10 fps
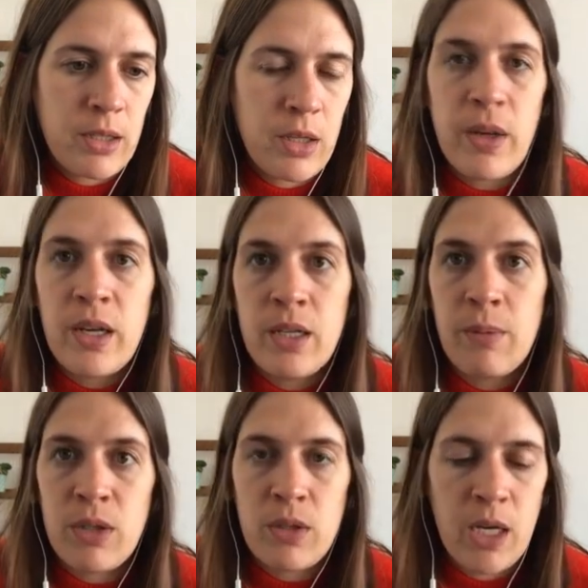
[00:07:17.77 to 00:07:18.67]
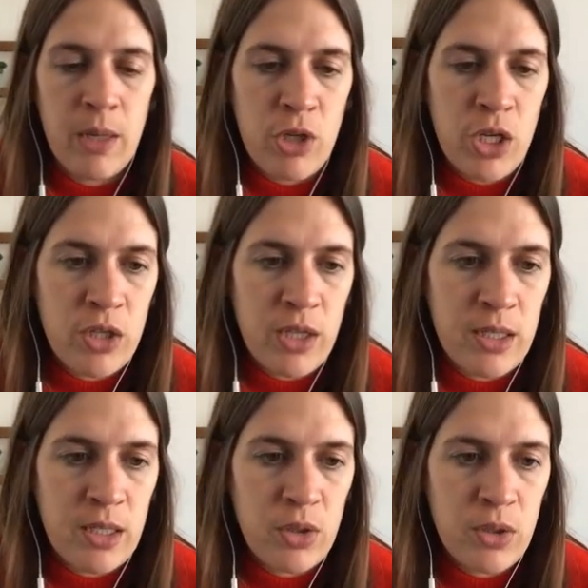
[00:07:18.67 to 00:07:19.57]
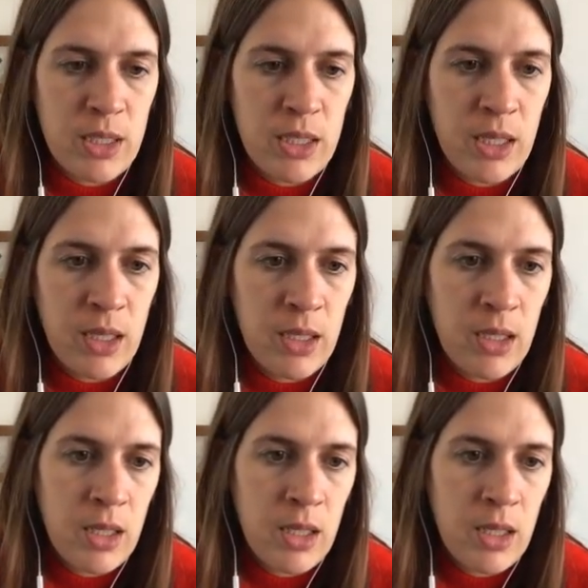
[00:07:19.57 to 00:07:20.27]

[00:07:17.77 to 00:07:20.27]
So anytime there's a name change, that's interesting.